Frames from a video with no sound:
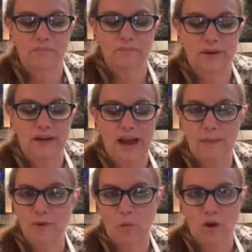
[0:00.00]
But
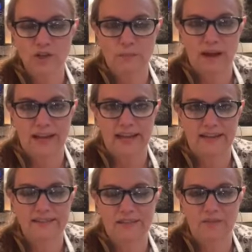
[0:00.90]
I'm not washing my
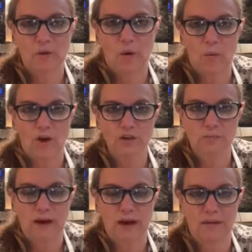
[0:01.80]
cans, even though I wash
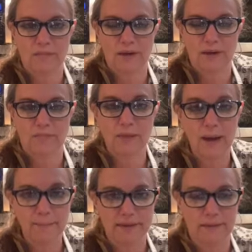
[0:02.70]
my
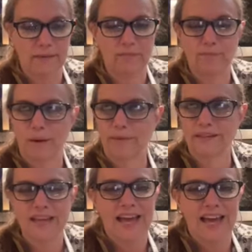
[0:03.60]

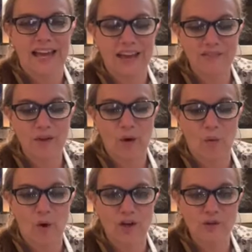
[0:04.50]
pumpkins. Even though I
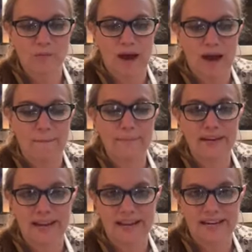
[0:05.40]
wash my
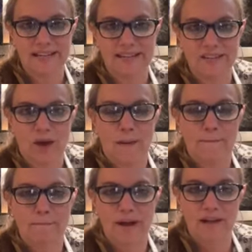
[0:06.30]
bananas,
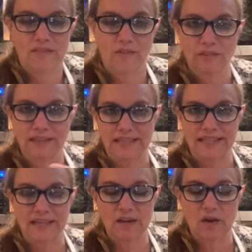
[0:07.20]
but the
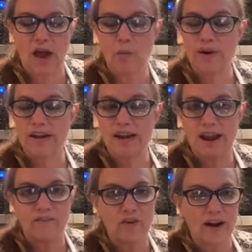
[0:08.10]
lid, I would
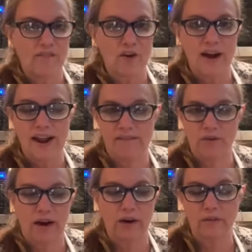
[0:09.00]
never, ever, never.
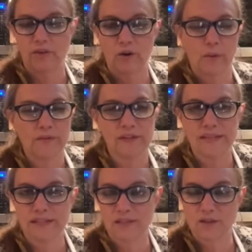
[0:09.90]
And I don't even do it with
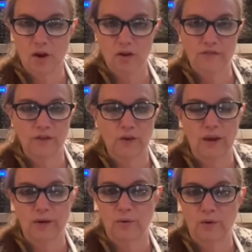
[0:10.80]
Dusty's dog food. I
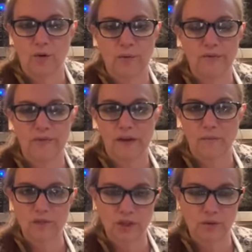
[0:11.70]
don't do it with
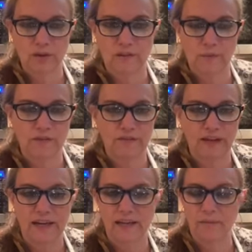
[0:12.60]
tuna that we
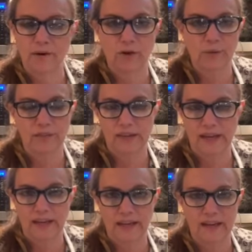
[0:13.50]
feed him. I don't do it with
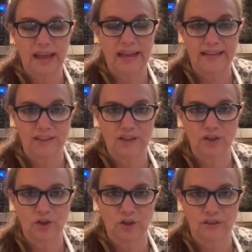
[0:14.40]
any canned
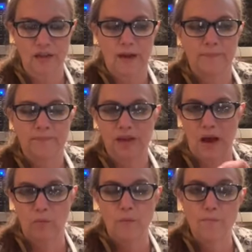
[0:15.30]
goods. I
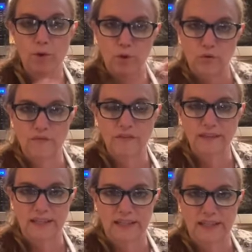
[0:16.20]
remove the
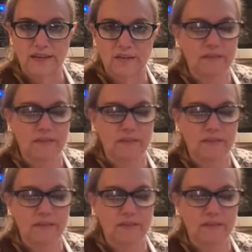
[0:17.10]
lid.